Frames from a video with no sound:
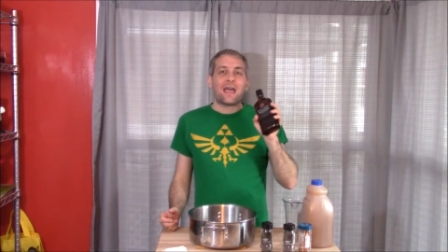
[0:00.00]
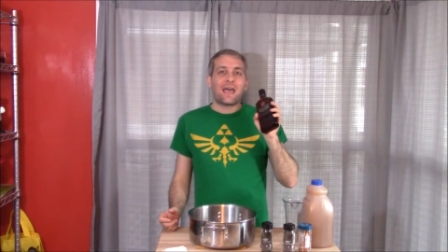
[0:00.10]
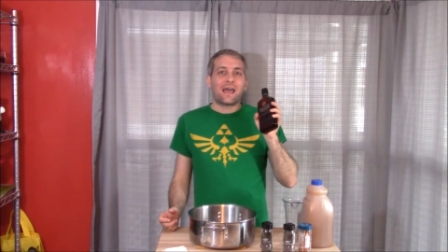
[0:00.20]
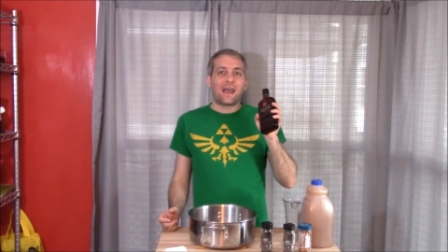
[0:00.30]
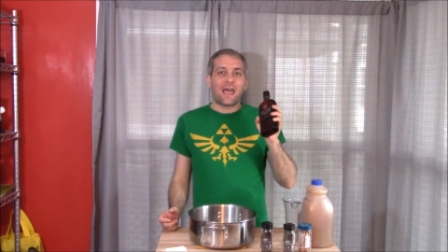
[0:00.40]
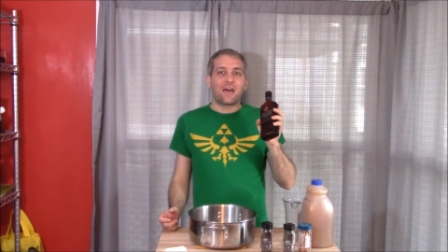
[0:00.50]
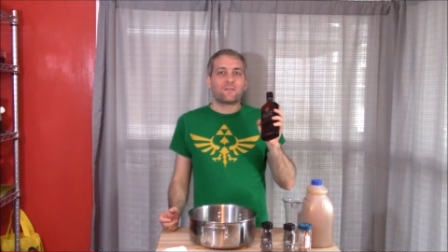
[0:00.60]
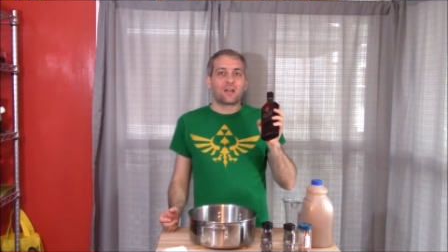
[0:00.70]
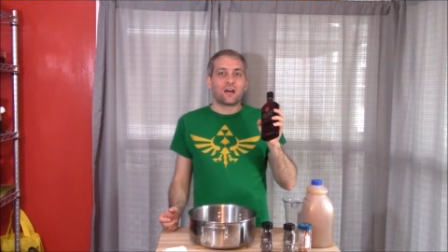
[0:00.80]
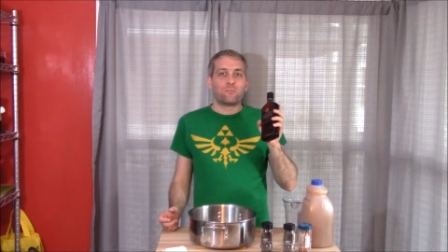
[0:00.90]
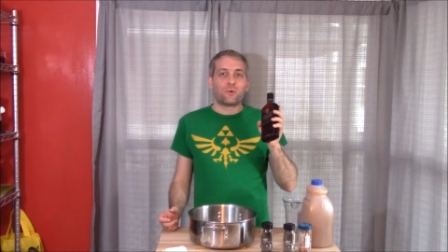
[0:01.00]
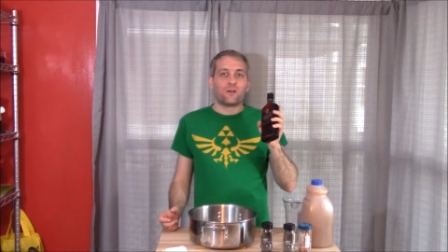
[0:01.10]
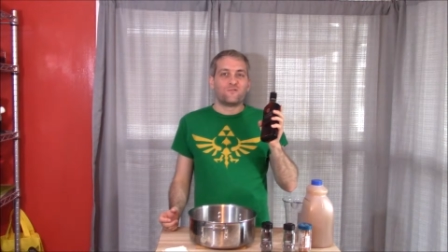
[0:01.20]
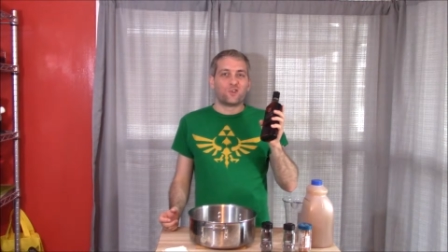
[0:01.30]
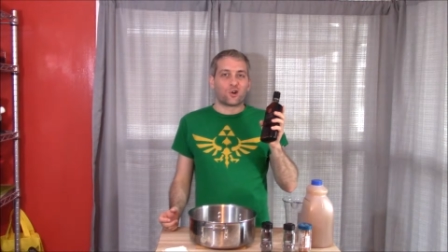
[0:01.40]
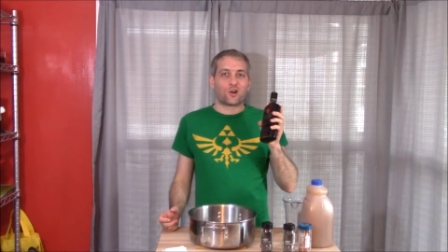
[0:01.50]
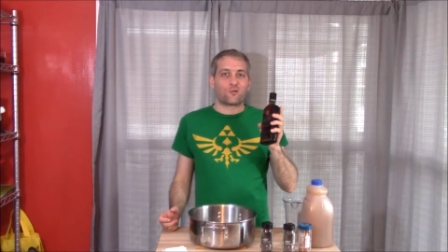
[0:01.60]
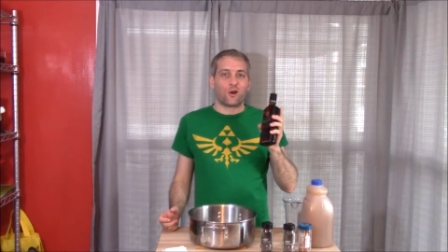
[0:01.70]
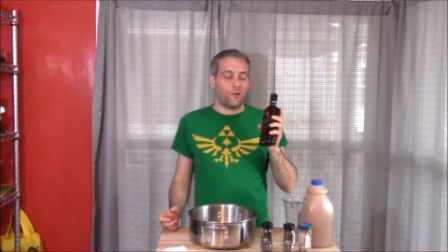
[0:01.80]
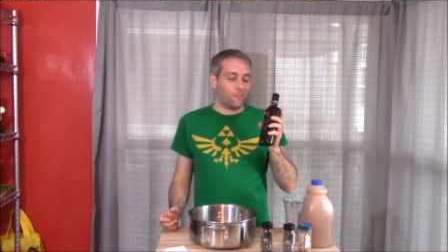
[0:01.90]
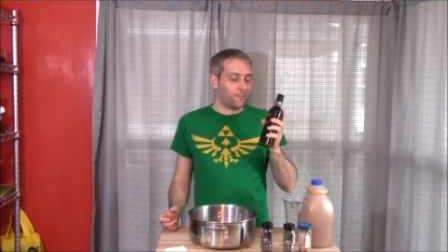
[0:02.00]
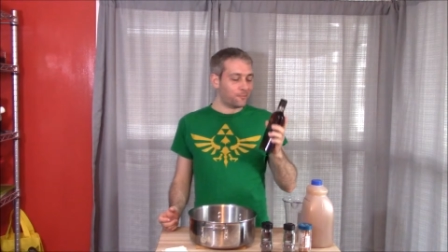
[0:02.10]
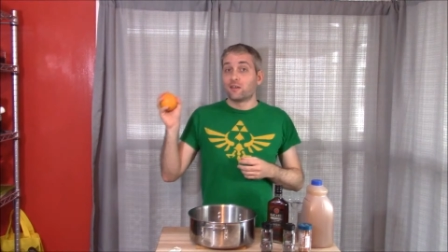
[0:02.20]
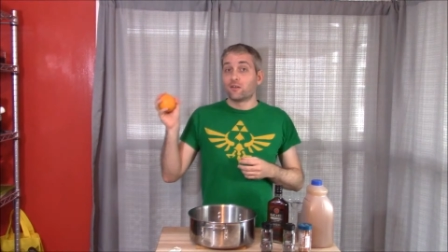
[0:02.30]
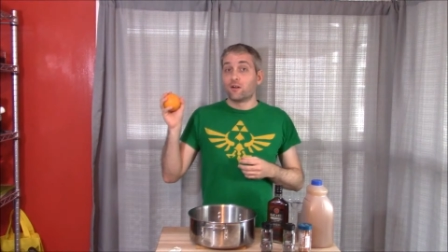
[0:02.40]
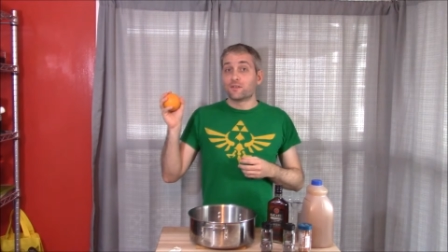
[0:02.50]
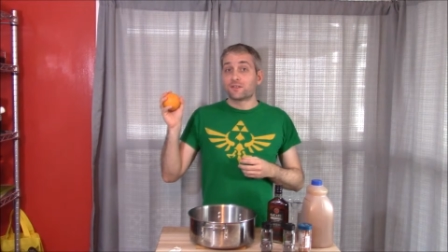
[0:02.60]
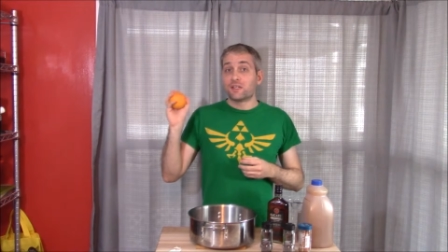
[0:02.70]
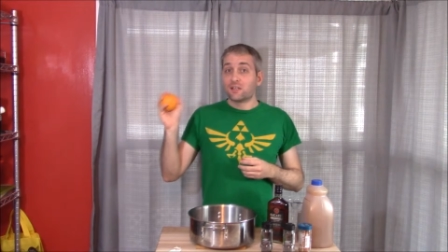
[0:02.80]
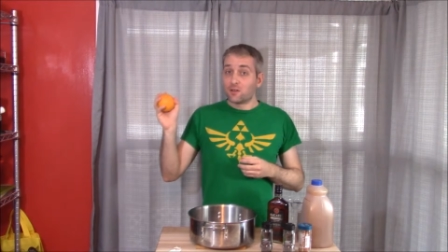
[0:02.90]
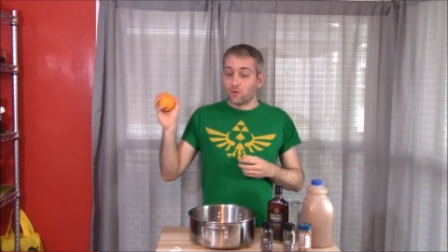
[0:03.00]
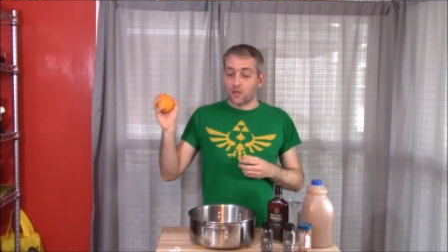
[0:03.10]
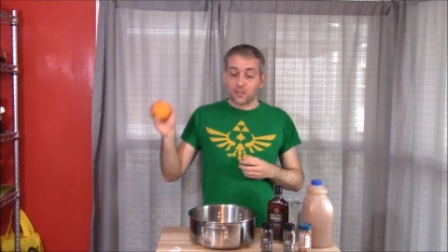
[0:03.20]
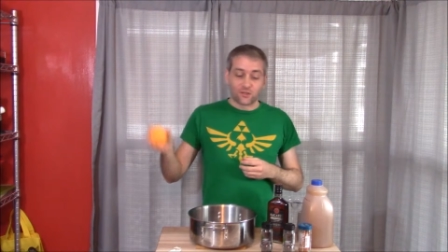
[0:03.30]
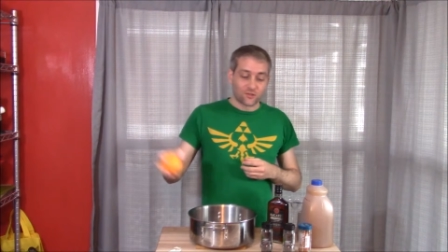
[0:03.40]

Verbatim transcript: add half a cup of dark rum. And you'll also need an orange.